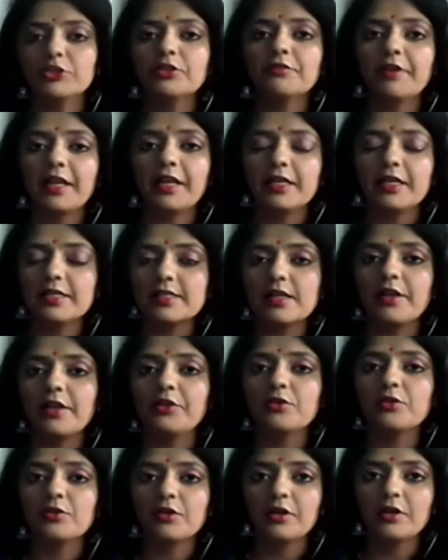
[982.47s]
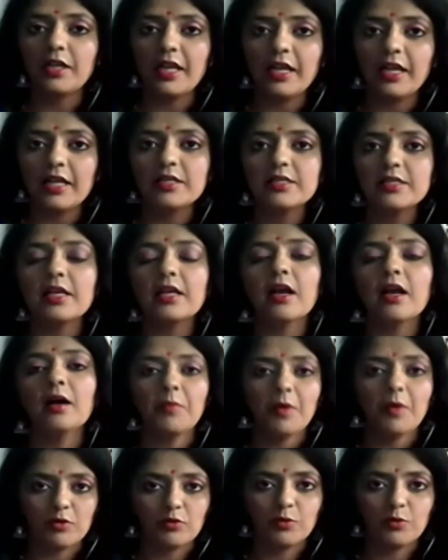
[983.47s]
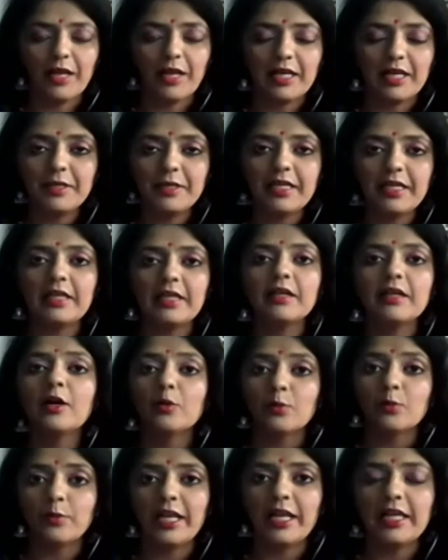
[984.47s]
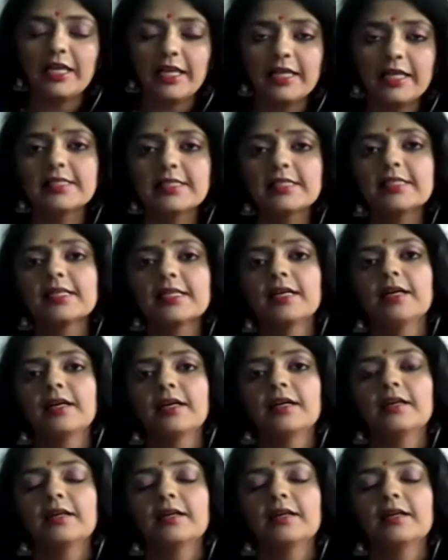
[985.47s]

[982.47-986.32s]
How much awareness are you creating about well-being, wellness,